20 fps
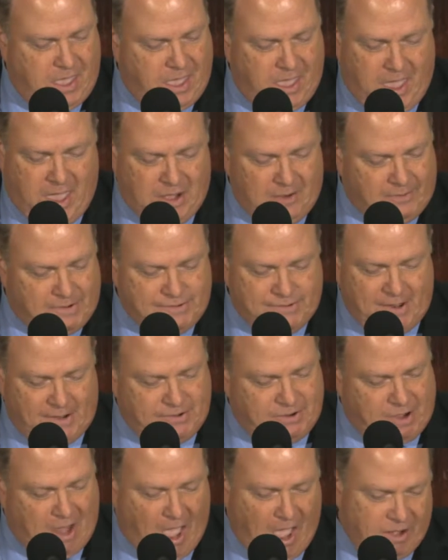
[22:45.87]
and it was
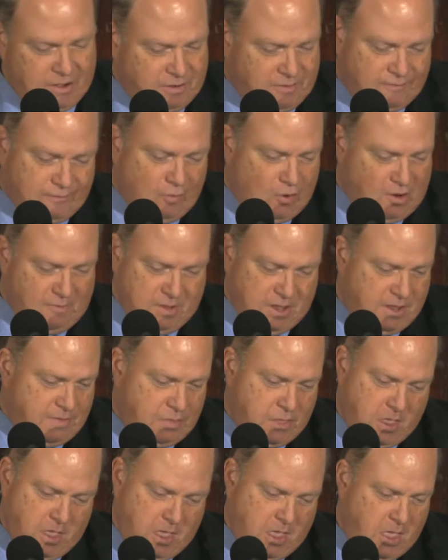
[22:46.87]
such an honor for me.
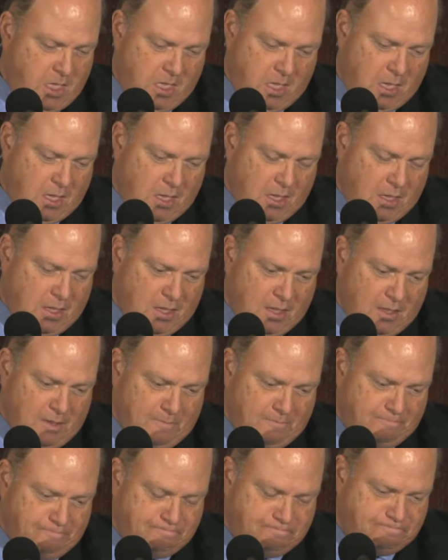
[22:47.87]

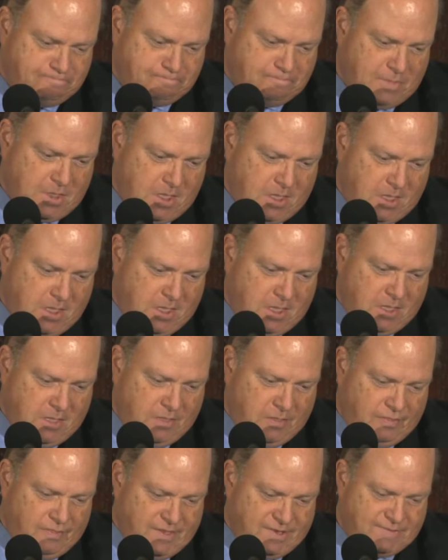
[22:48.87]

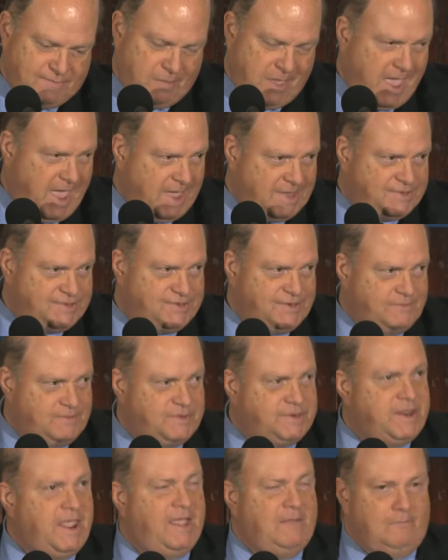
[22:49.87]
This past
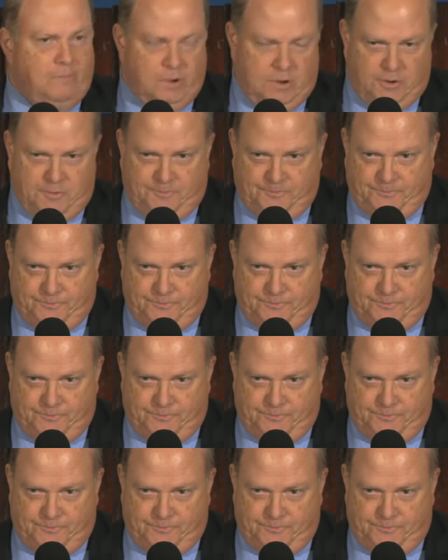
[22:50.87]
September,